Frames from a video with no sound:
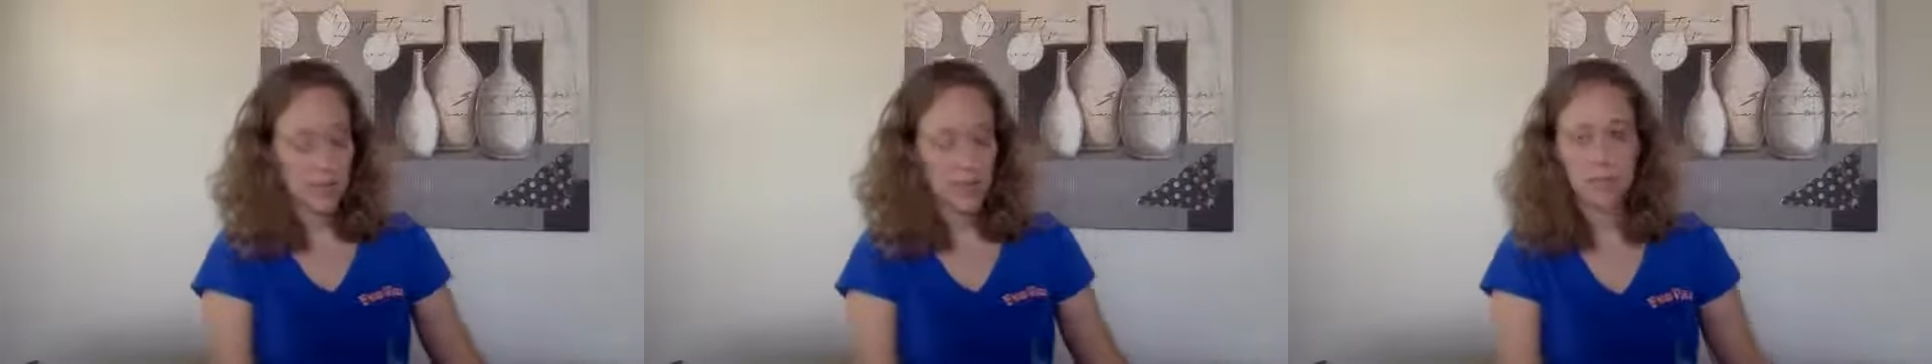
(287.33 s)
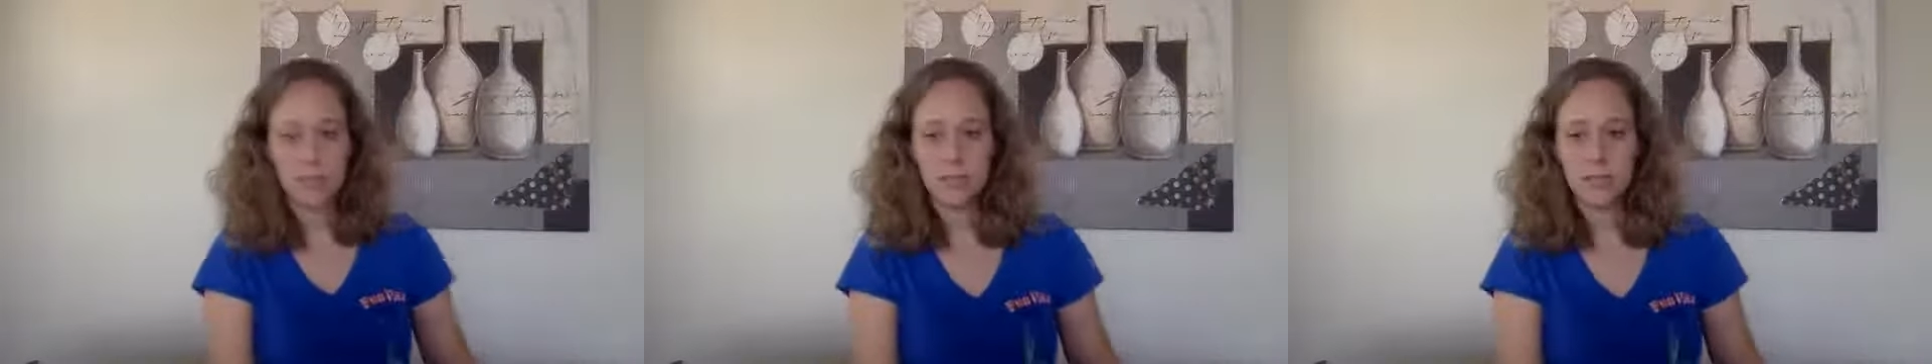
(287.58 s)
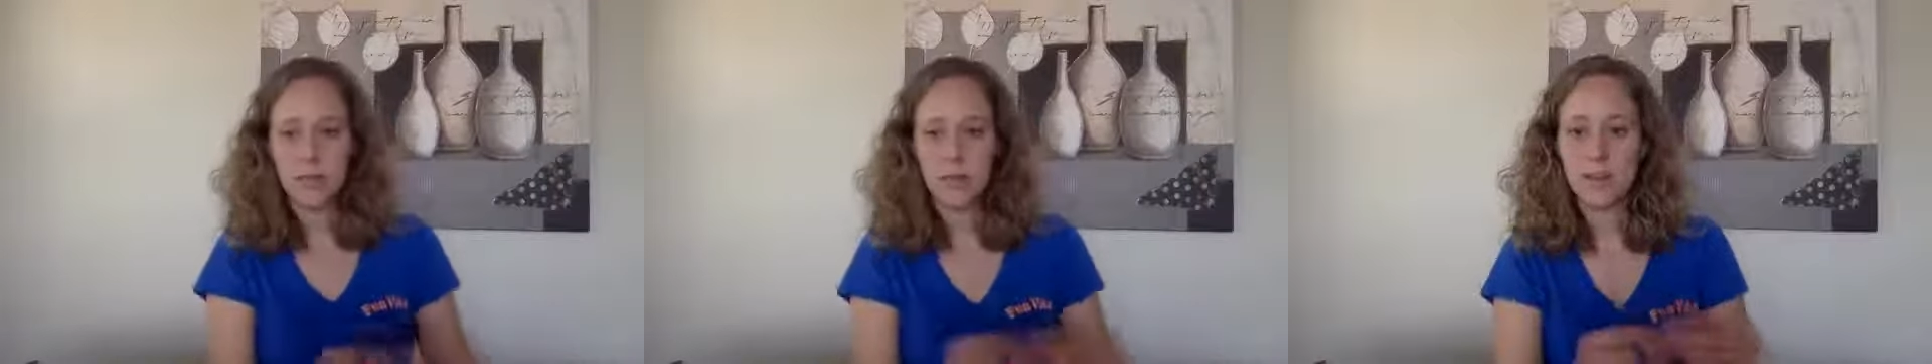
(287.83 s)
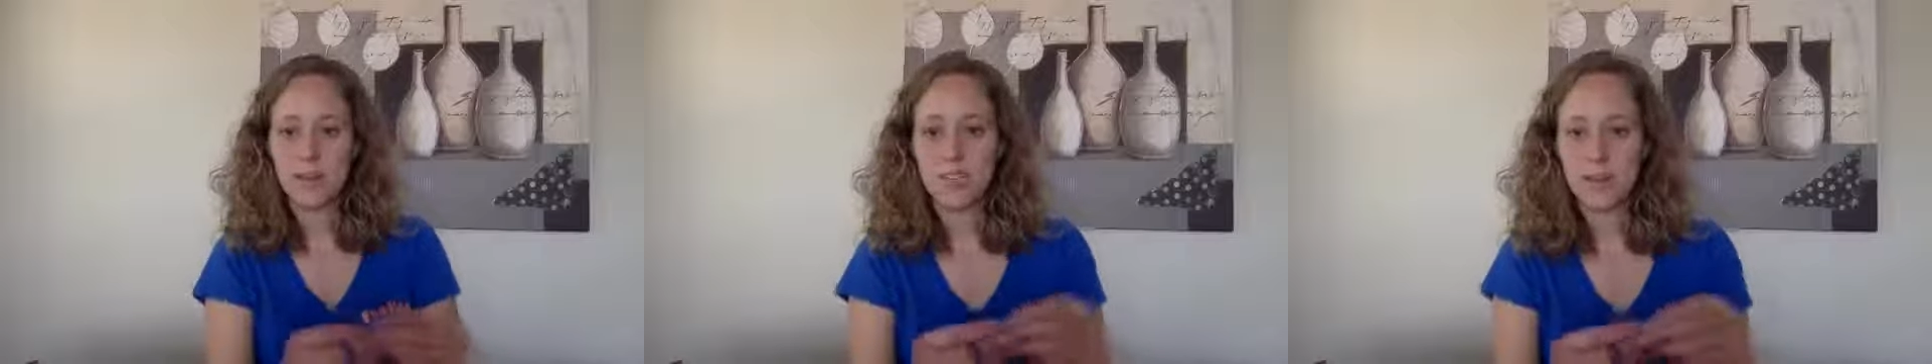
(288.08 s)
That's a really good
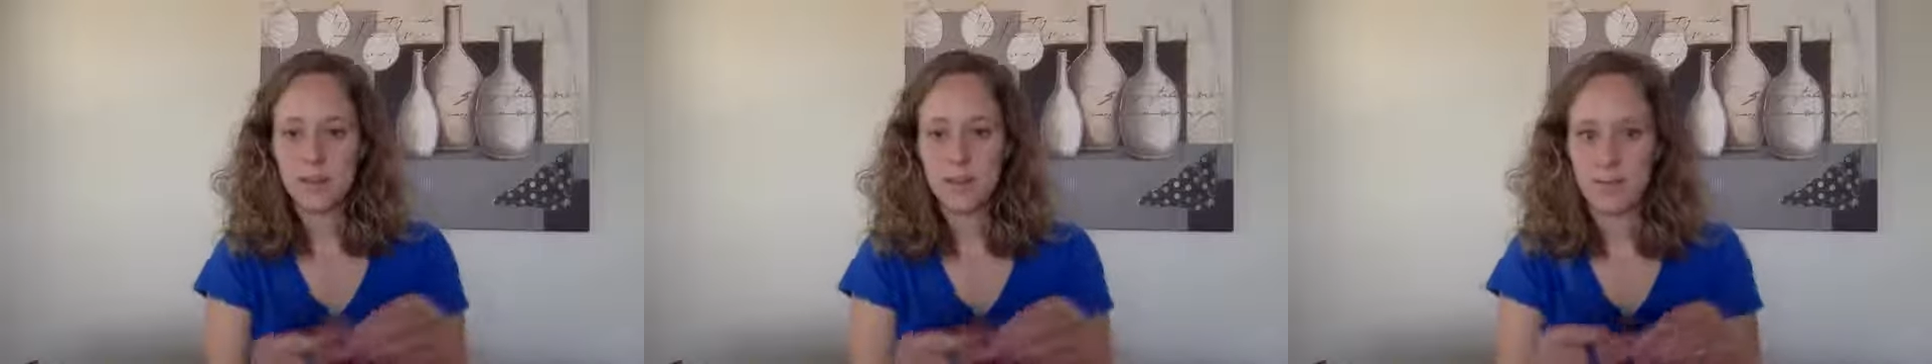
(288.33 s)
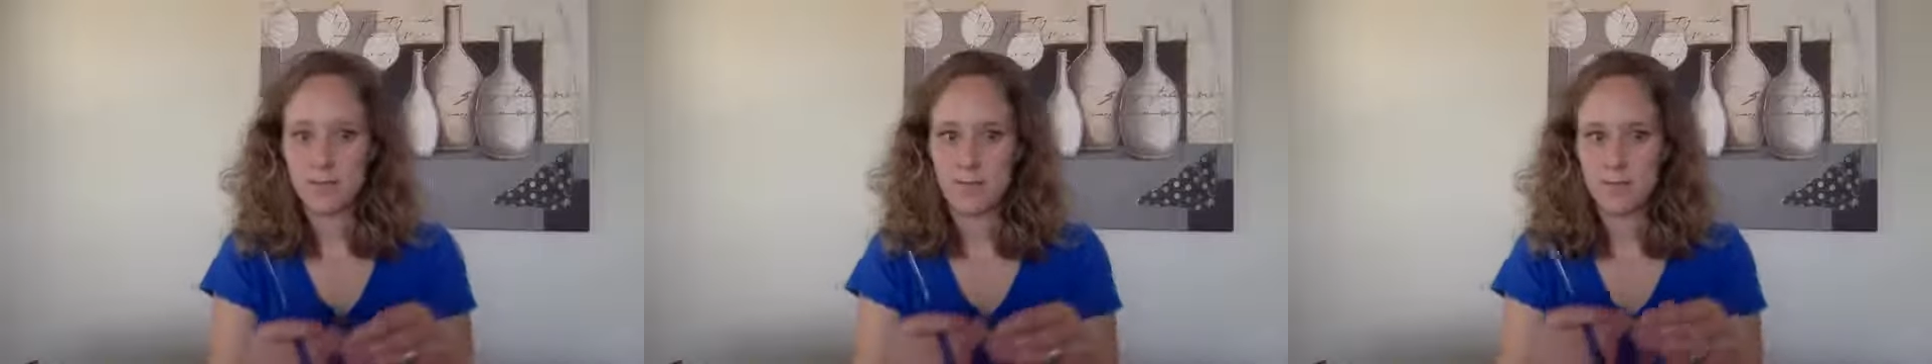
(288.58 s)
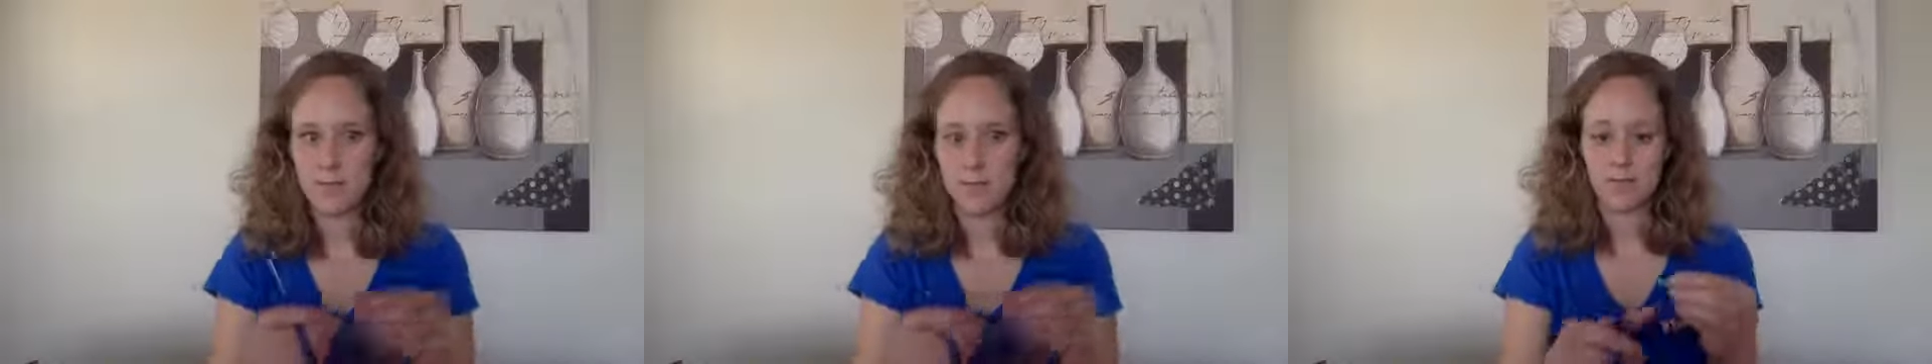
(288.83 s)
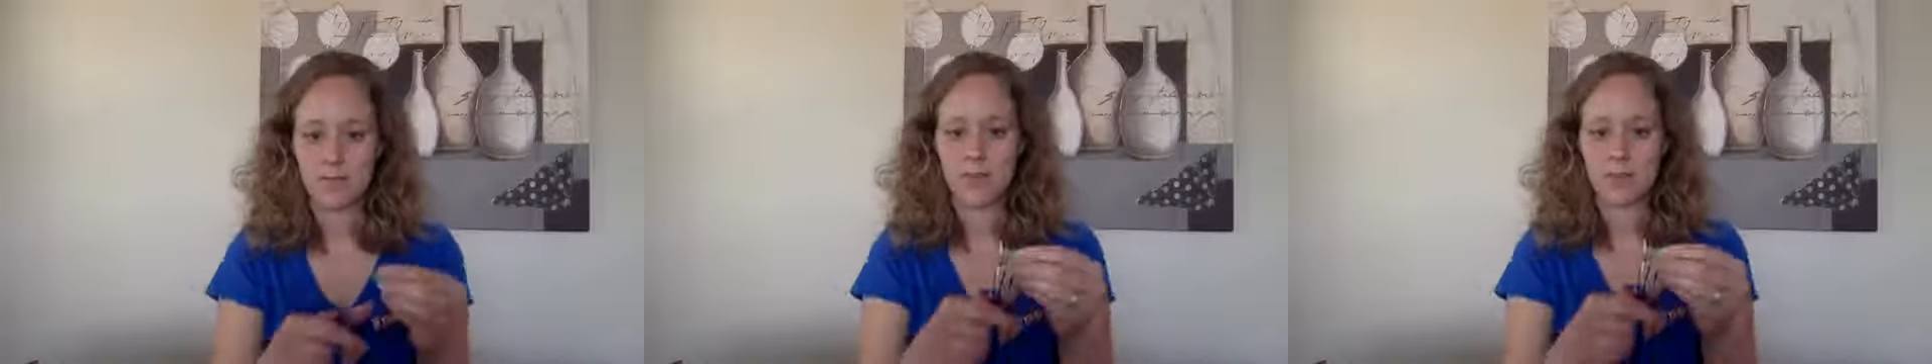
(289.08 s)
way to start because it
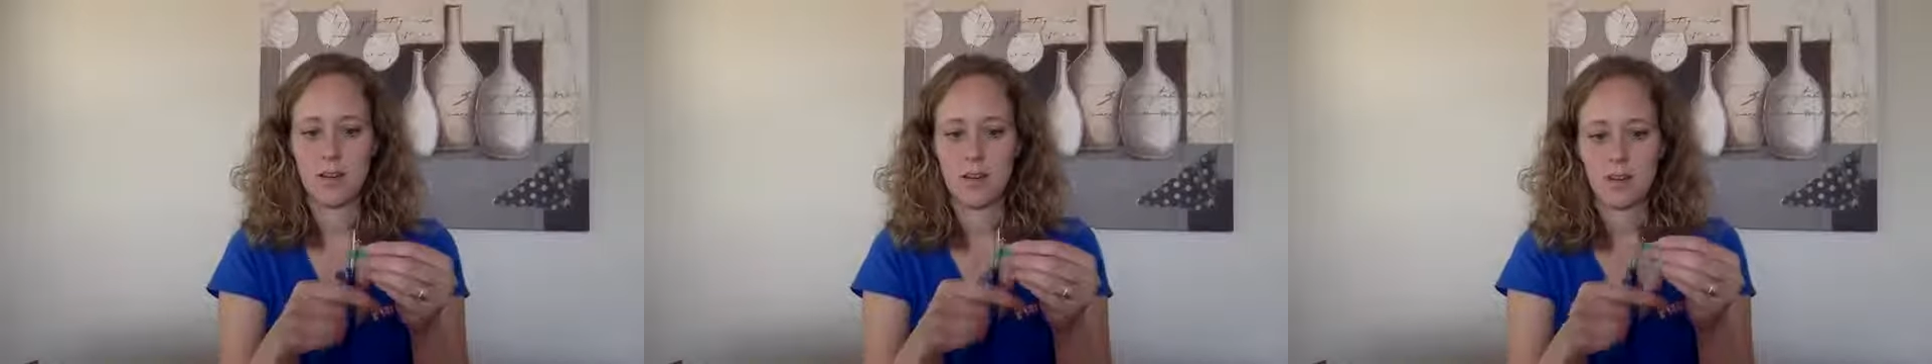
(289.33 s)
feels